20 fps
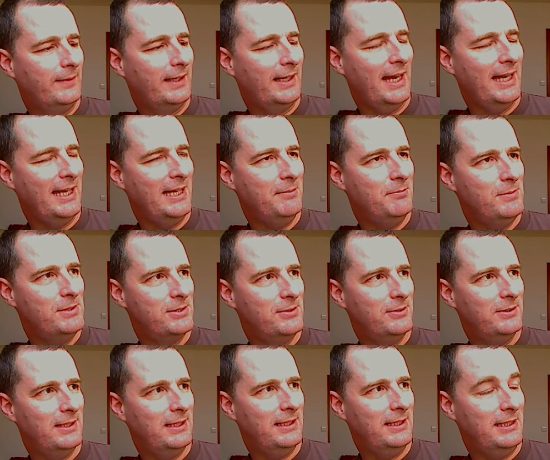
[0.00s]
came
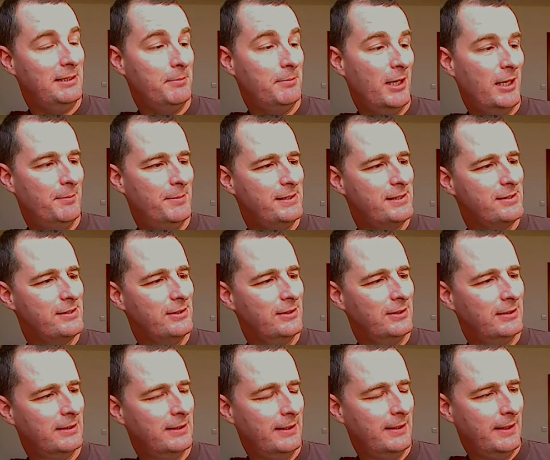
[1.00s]
to the department
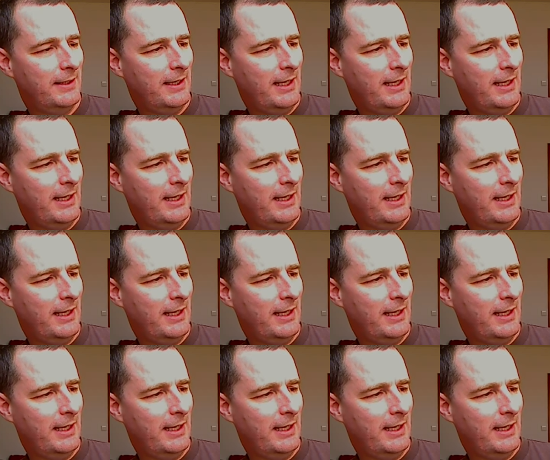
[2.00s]
store.